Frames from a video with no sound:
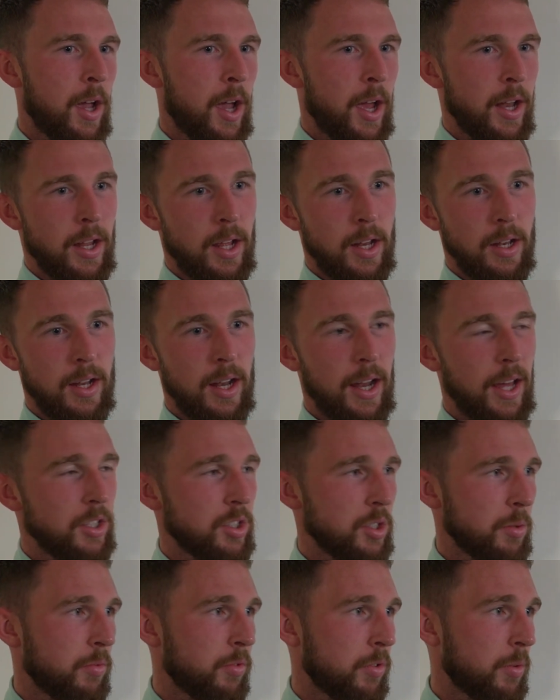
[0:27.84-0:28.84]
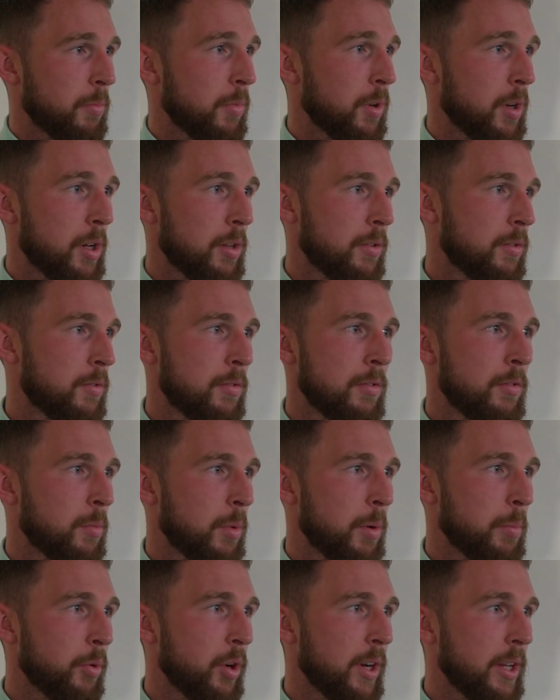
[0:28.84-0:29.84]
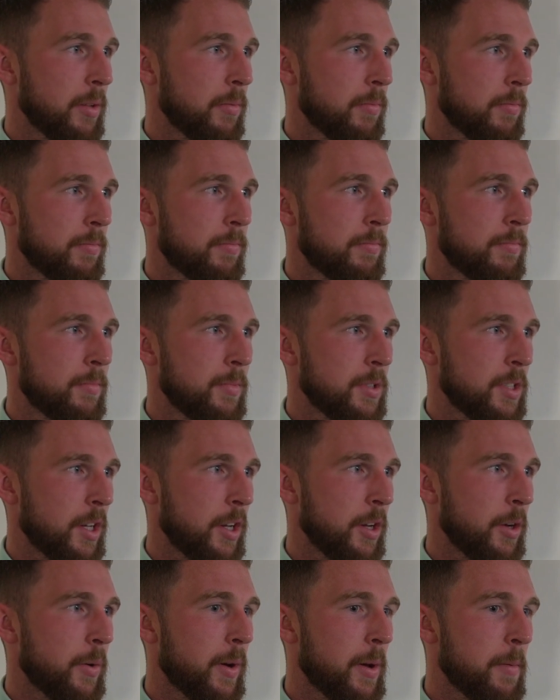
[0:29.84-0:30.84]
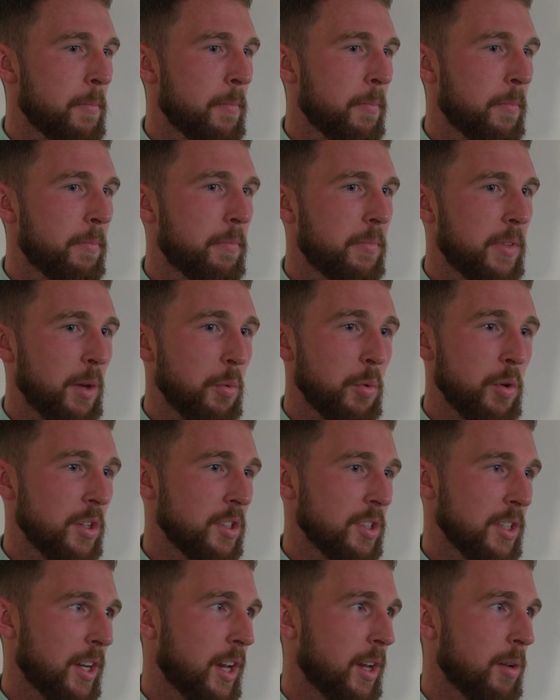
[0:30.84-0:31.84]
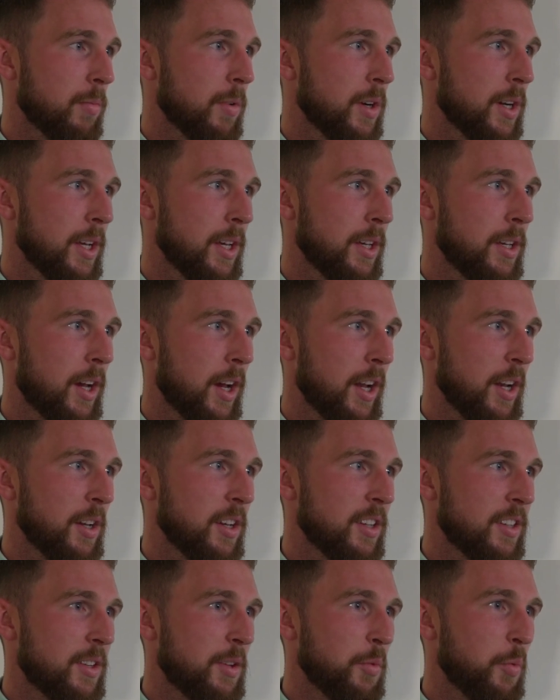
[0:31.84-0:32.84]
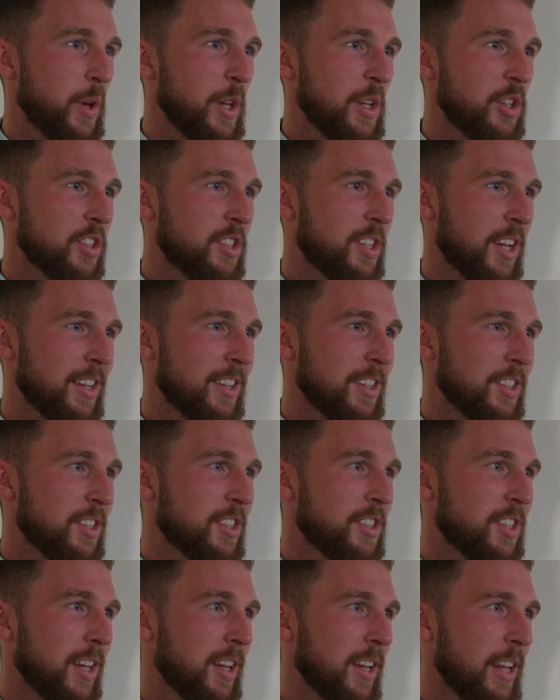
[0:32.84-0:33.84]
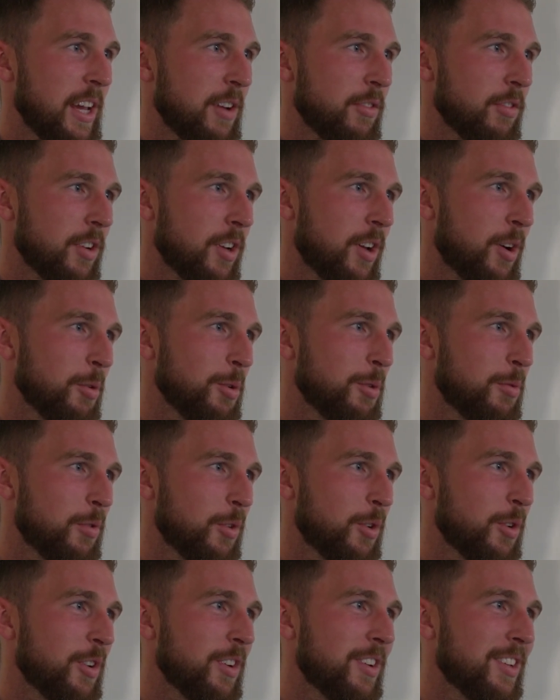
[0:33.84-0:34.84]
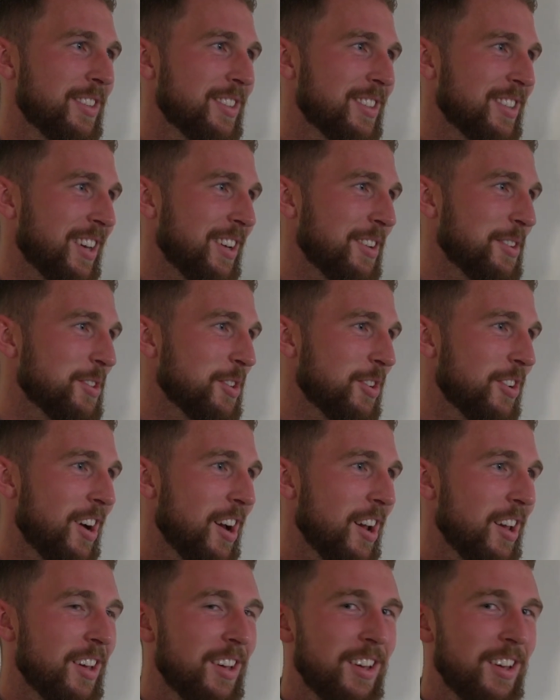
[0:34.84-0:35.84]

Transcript: And then the lads up front were brilliant, so they won us the game really. And we just had to sit there and hold the fort, so it was all right.